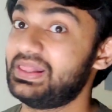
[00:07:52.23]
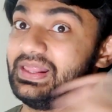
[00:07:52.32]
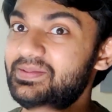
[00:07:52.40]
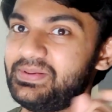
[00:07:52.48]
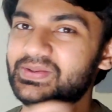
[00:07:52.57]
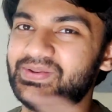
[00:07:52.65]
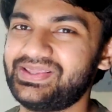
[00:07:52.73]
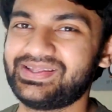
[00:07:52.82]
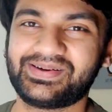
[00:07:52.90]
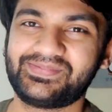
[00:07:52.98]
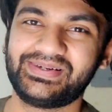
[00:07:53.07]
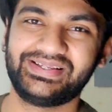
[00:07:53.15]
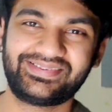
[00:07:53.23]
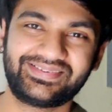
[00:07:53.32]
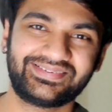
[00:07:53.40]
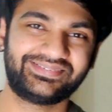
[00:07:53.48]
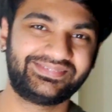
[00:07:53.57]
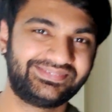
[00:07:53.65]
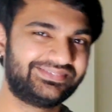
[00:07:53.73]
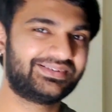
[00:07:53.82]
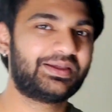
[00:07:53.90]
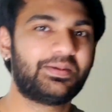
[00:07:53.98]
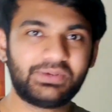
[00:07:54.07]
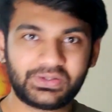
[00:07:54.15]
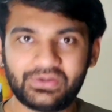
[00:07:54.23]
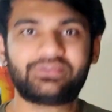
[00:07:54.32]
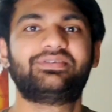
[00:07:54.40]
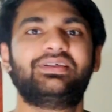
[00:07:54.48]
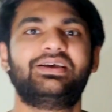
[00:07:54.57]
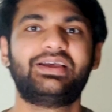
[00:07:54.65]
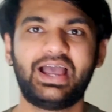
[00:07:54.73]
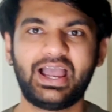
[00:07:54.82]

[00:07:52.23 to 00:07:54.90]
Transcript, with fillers: Let me know in the comments, because